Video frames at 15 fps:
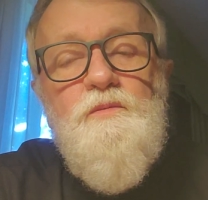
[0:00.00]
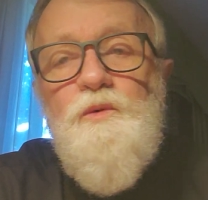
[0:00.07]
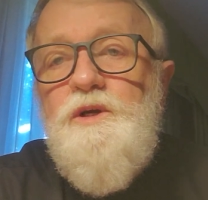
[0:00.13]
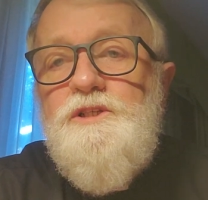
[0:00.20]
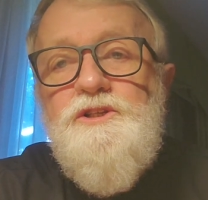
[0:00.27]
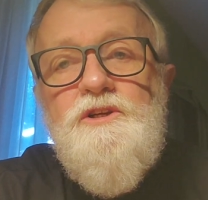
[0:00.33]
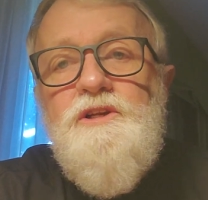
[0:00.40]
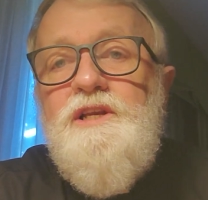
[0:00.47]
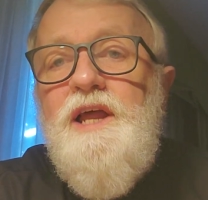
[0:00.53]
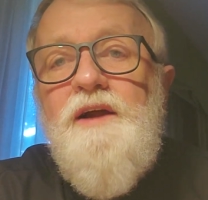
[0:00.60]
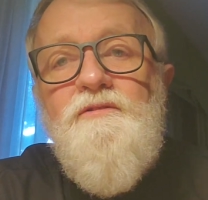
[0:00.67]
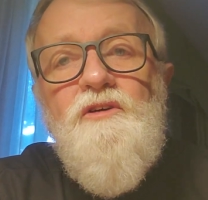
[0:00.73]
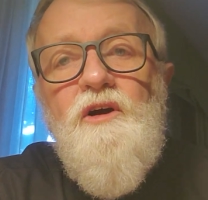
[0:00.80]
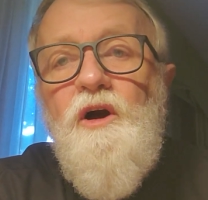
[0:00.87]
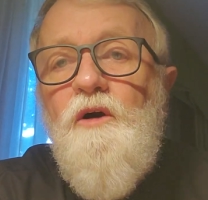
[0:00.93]
We should
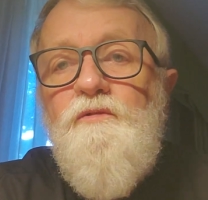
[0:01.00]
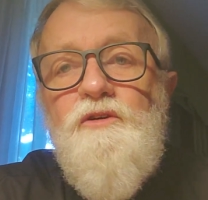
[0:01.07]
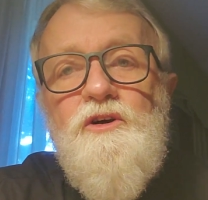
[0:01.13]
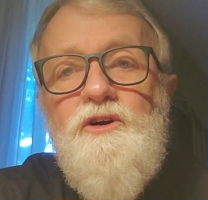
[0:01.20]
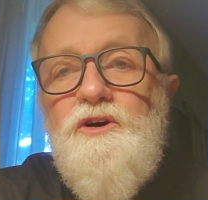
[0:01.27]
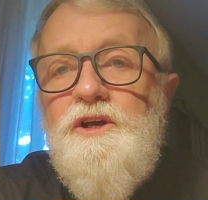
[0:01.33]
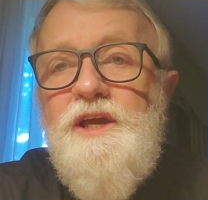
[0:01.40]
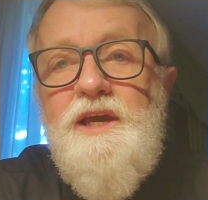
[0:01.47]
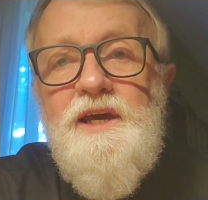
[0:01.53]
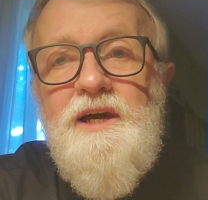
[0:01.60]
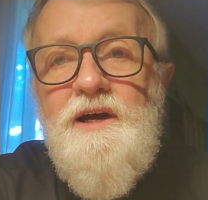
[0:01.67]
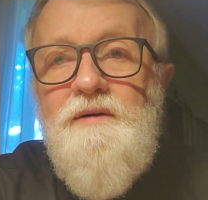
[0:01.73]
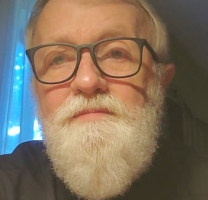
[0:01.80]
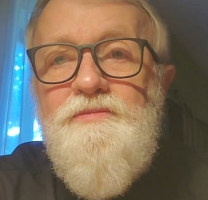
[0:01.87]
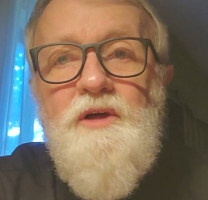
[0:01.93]
never overlook
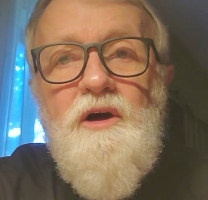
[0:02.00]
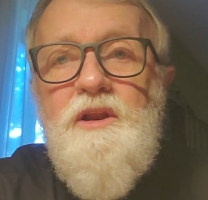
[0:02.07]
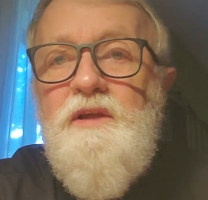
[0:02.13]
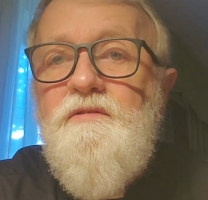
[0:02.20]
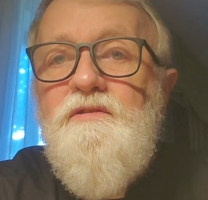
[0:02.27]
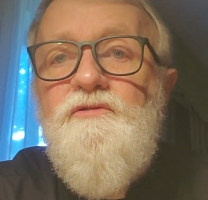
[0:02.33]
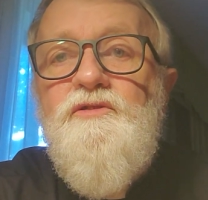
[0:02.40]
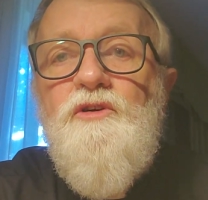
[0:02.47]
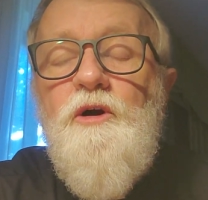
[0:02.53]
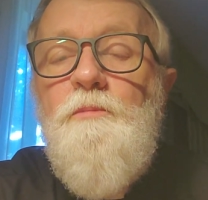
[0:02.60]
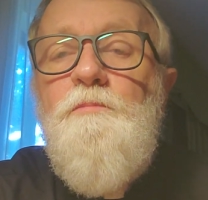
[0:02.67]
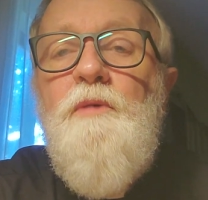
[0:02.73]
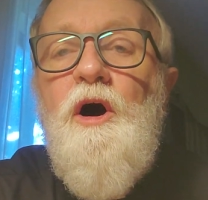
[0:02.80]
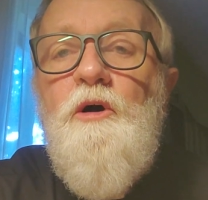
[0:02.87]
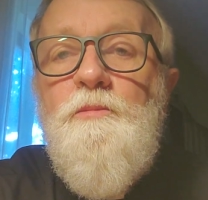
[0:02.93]
him, not even for a
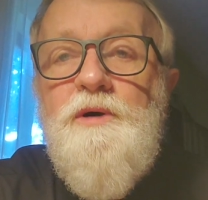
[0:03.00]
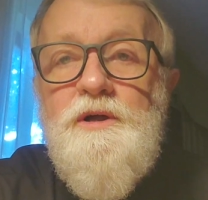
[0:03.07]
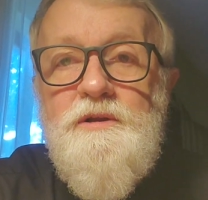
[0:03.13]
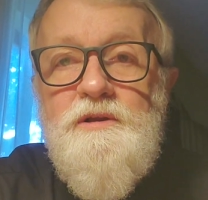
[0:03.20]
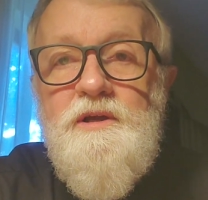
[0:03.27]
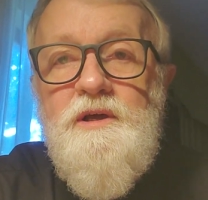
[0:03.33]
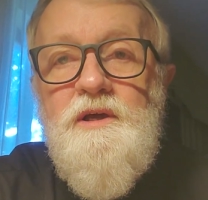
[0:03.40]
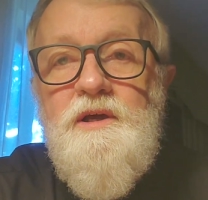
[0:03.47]
moment.